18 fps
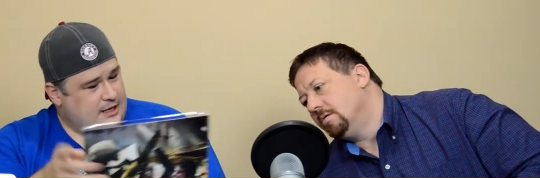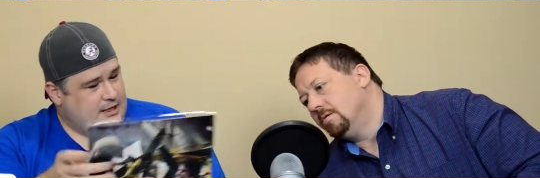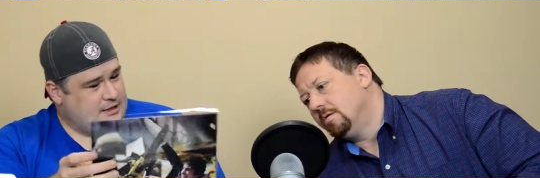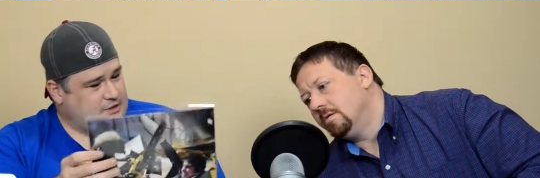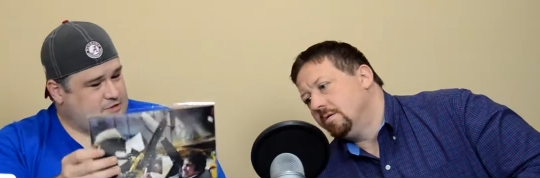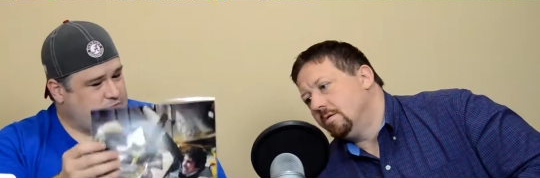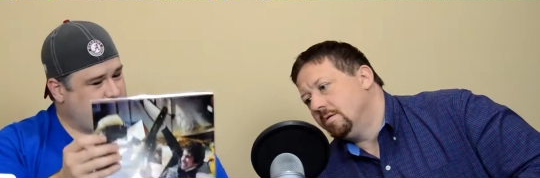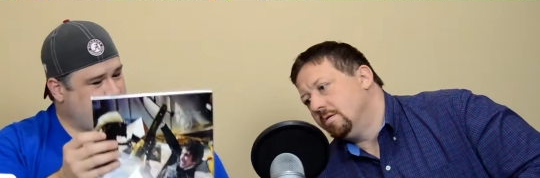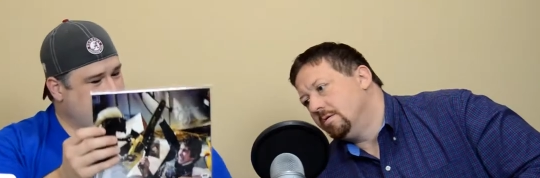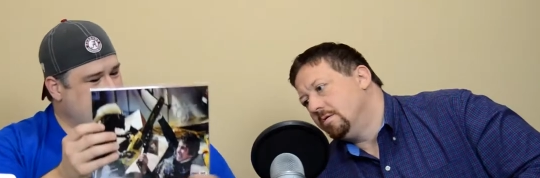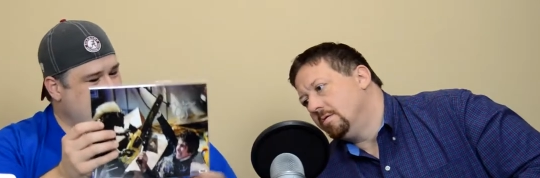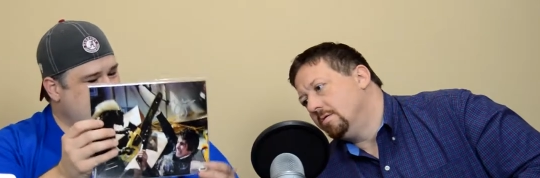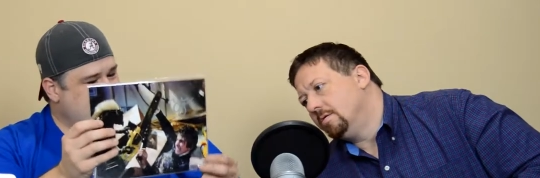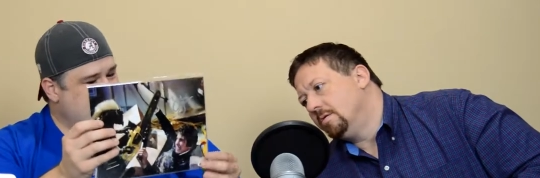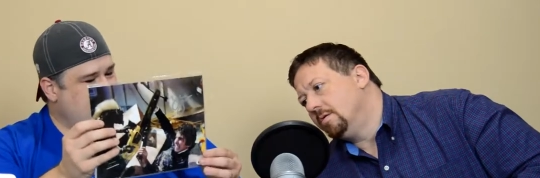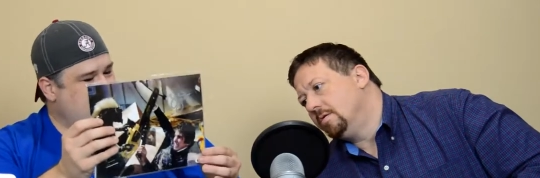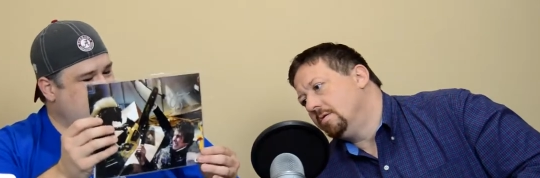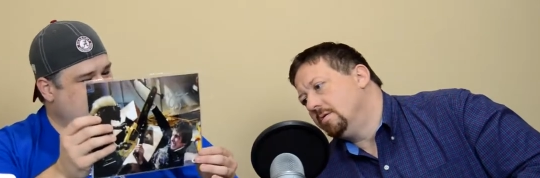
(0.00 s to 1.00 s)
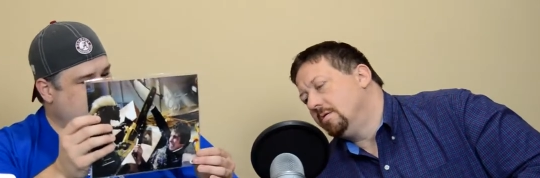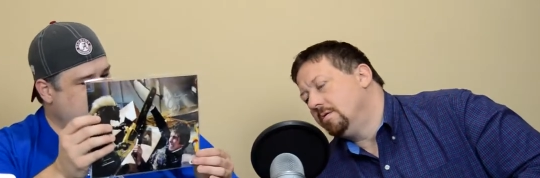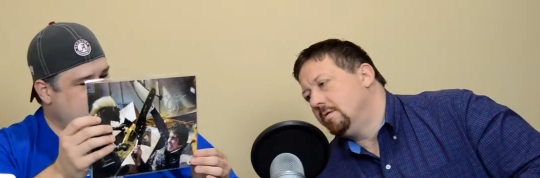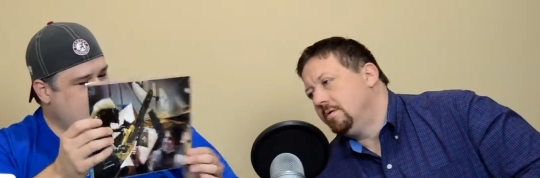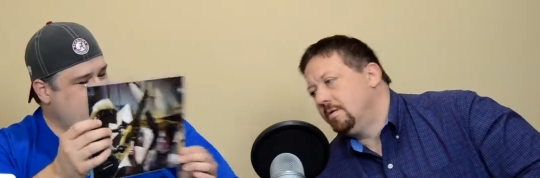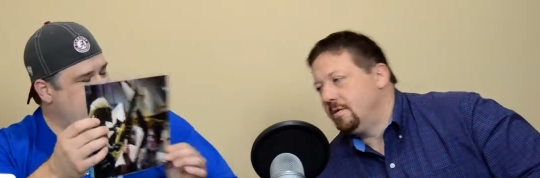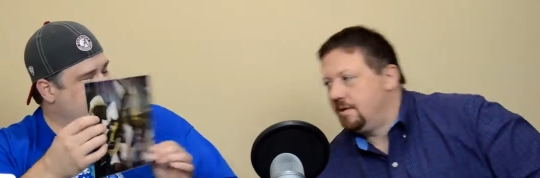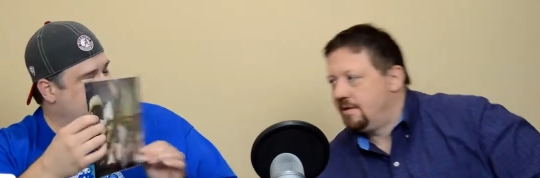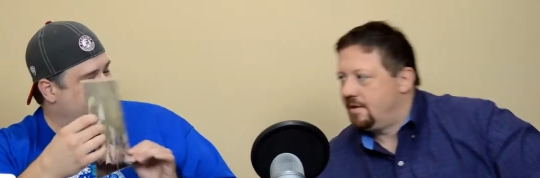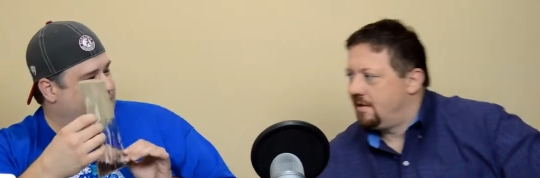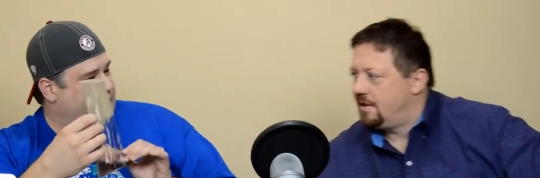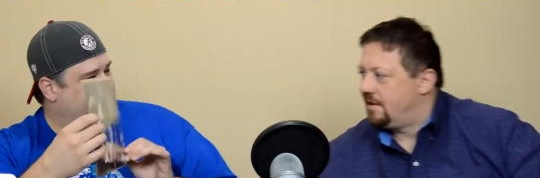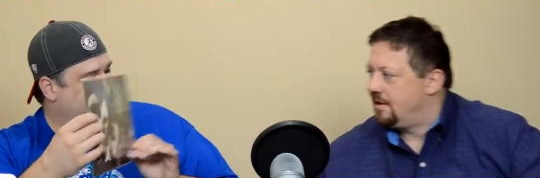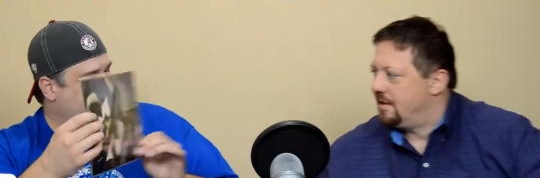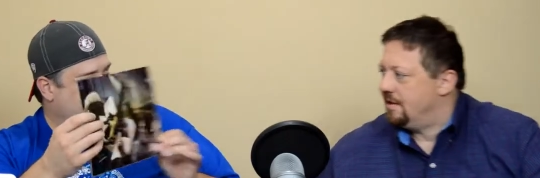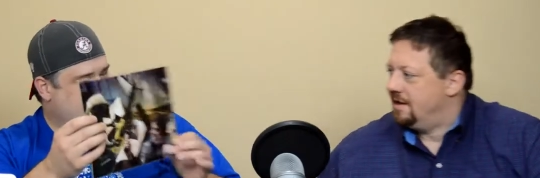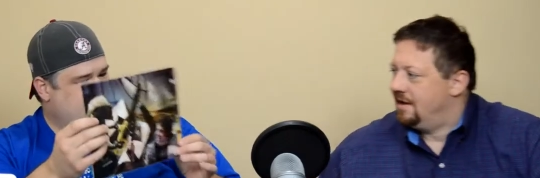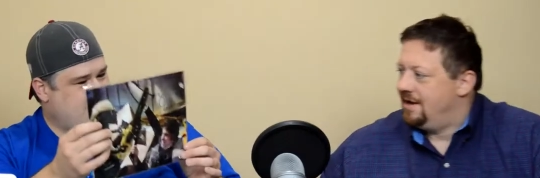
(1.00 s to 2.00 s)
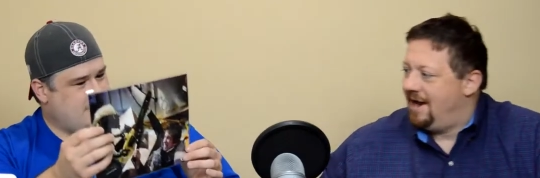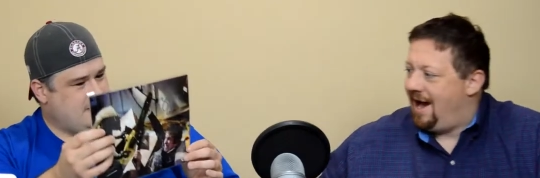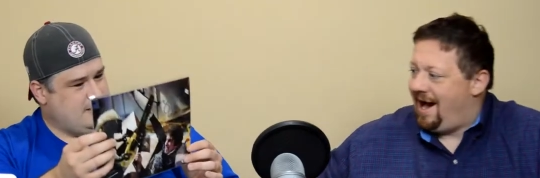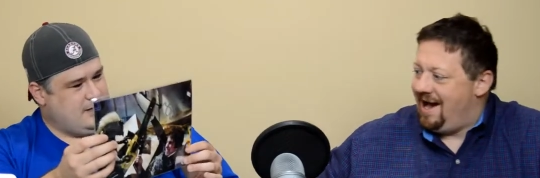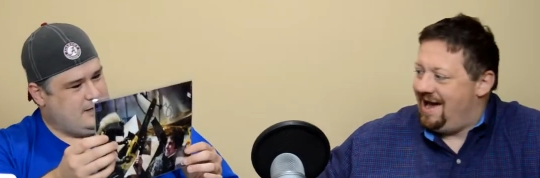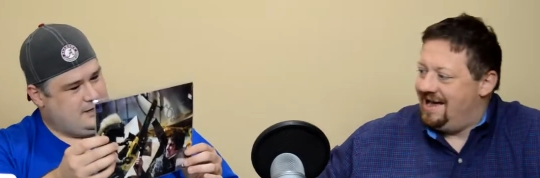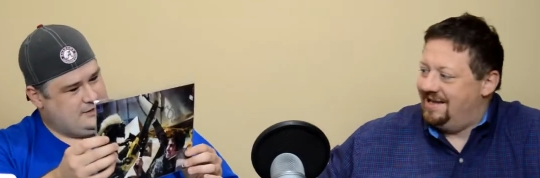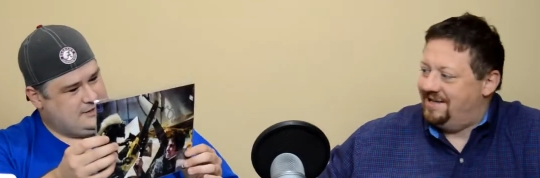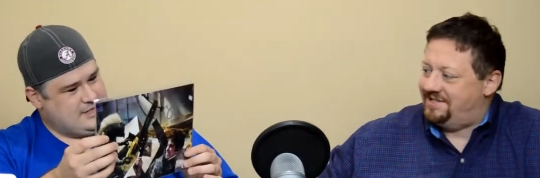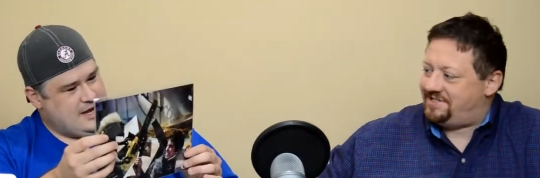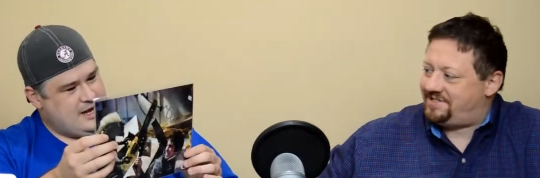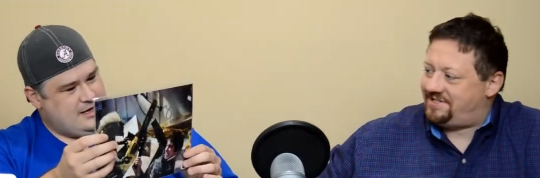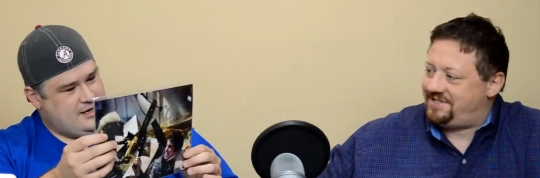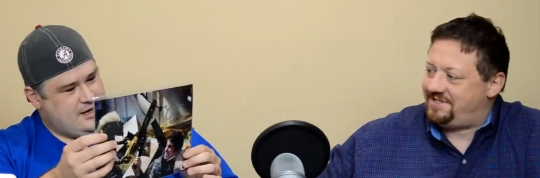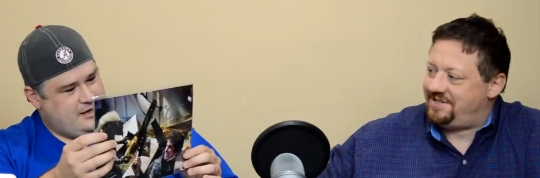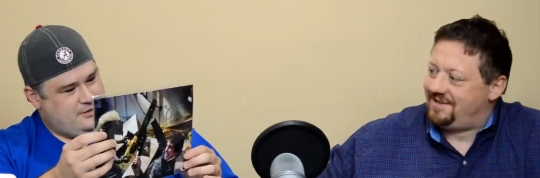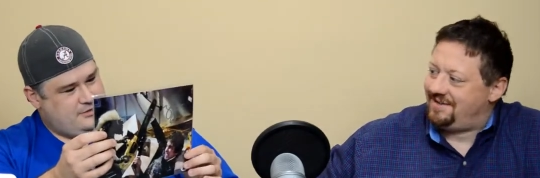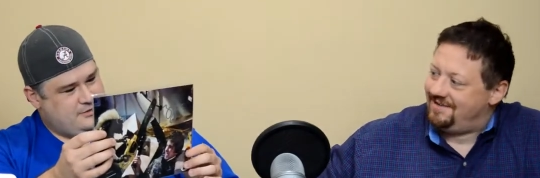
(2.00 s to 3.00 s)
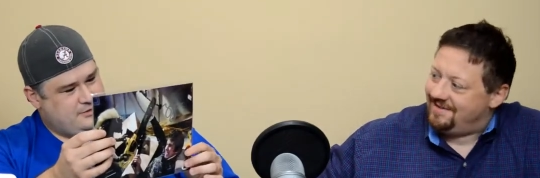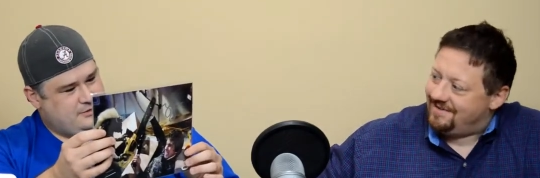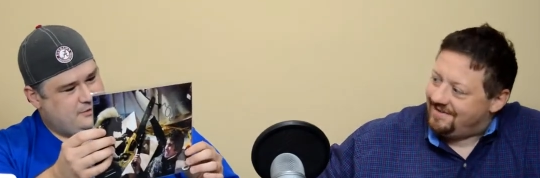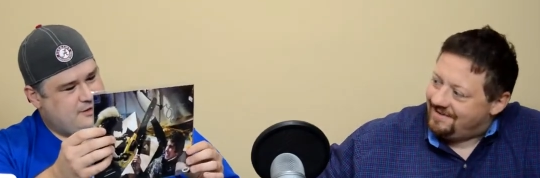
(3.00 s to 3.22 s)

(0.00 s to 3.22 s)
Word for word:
Speaker 1: is from the guy who played Billy. Nice. Zach Gallo.